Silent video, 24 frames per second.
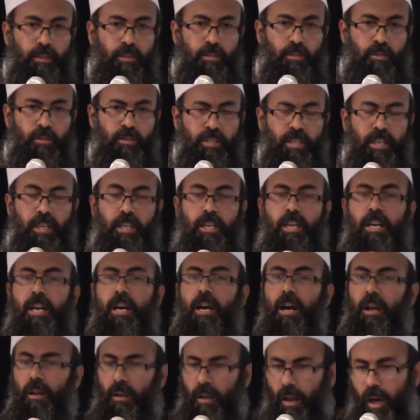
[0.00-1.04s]
To say,
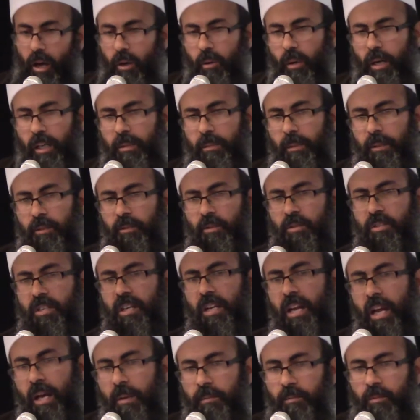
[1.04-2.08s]
Allahu Akbar, to say,
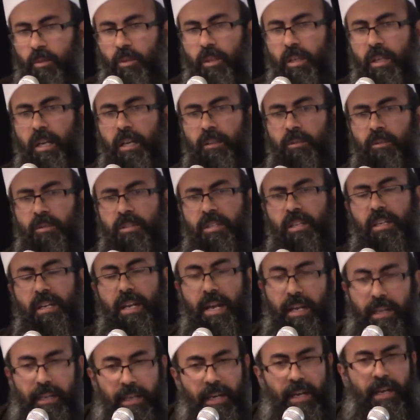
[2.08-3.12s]
Alhamdulillah, to say,
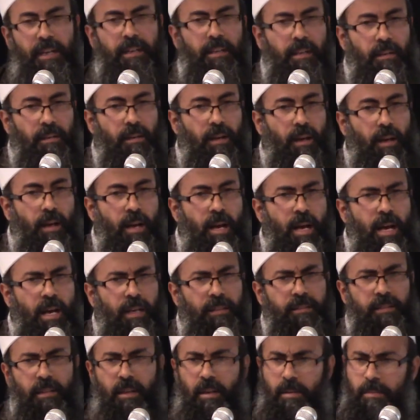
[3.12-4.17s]
La ilaha illallah.
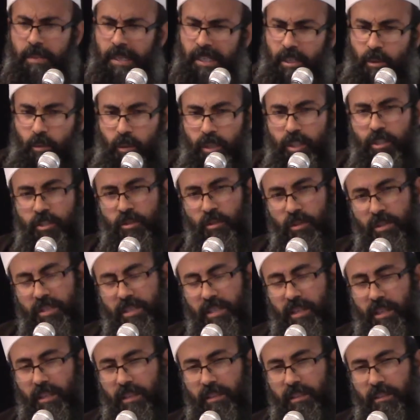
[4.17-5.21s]
And there are many ways to
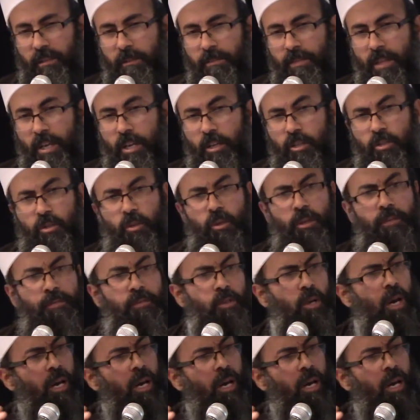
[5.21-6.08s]
say. So if you